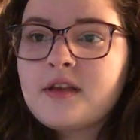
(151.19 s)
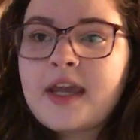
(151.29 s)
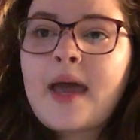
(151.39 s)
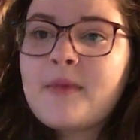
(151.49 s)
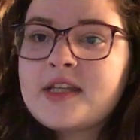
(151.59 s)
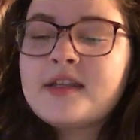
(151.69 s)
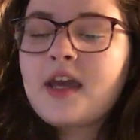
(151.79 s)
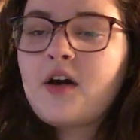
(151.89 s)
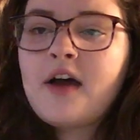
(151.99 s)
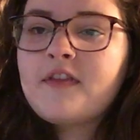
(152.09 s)

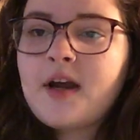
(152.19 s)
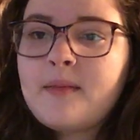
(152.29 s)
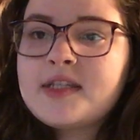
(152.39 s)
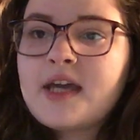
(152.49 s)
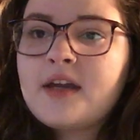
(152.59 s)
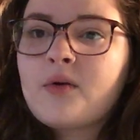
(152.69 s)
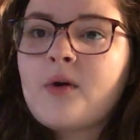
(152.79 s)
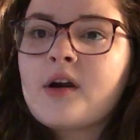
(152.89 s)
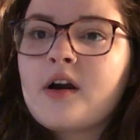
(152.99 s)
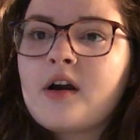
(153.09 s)
they all have their MSN
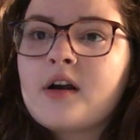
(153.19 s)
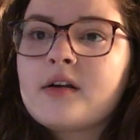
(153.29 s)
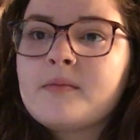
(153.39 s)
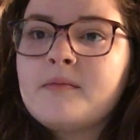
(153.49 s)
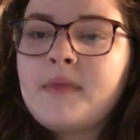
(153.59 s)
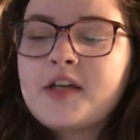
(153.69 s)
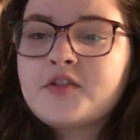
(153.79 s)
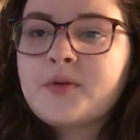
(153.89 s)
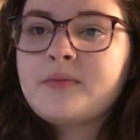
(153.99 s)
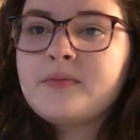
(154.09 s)
or are
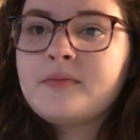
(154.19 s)
master,